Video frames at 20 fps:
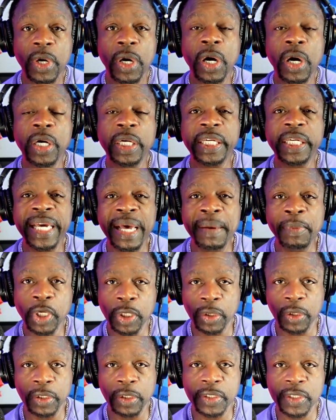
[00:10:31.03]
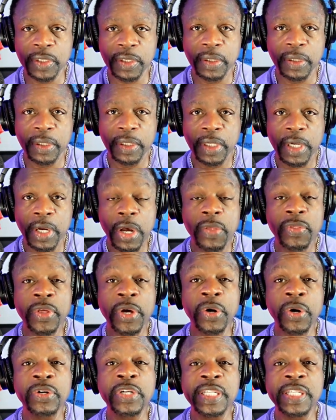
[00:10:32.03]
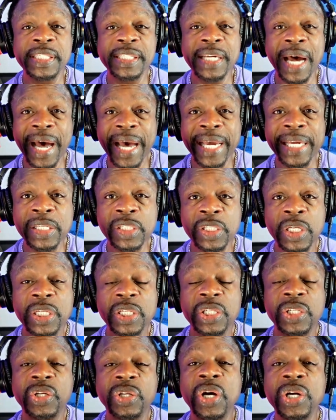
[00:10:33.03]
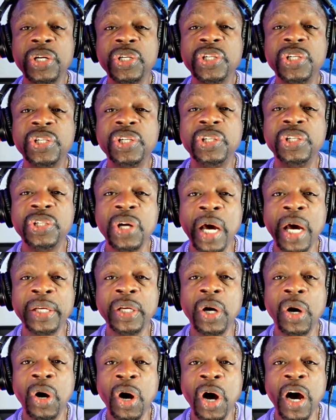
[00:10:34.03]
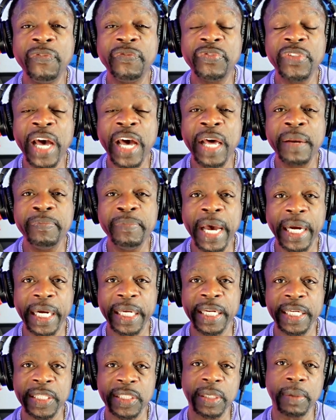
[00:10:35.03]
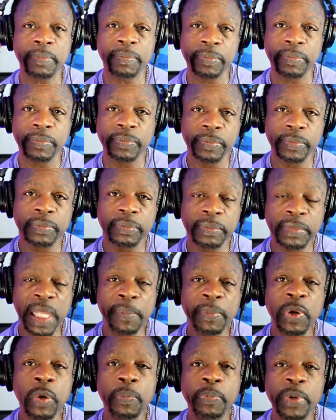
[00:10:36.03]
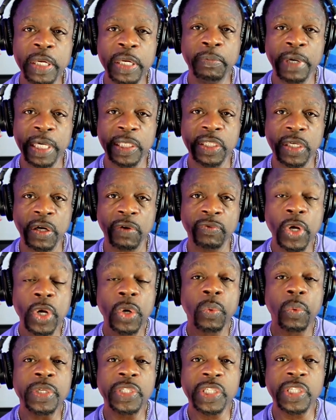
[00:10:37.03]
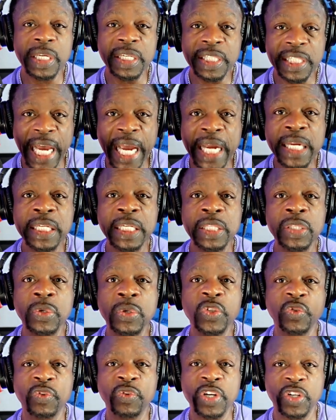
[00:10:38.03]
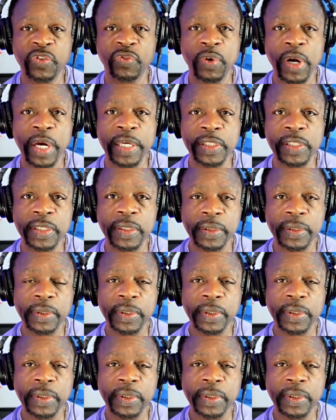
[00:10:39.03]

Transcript: are chemicals that are designed to shut off that mechanism. Let me repeat myself. What's contained in those French fries